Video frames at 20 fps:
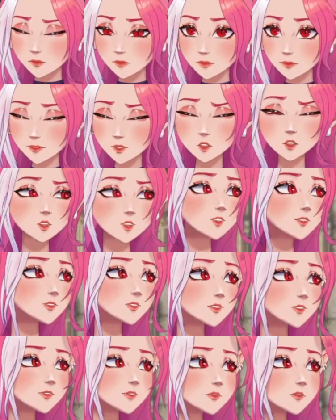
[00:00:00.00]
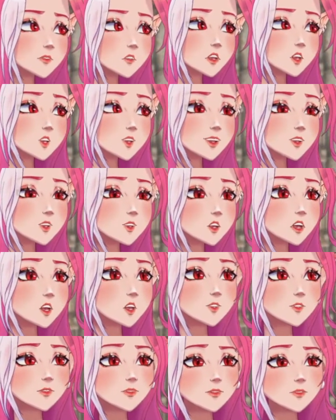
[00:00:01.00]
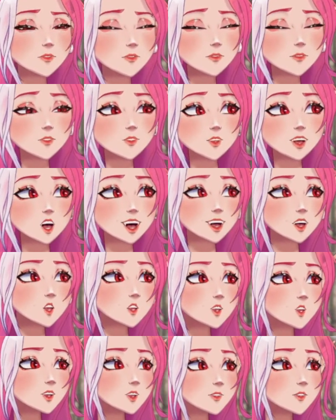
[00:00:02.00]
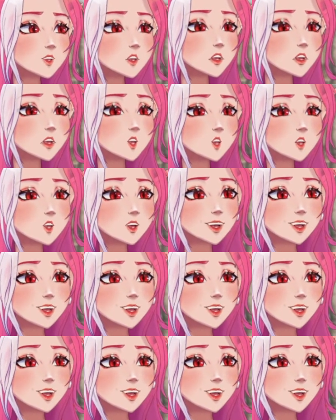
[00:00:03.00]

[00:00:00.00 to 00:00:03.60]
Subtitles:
I think we're in a good spot. I am going to go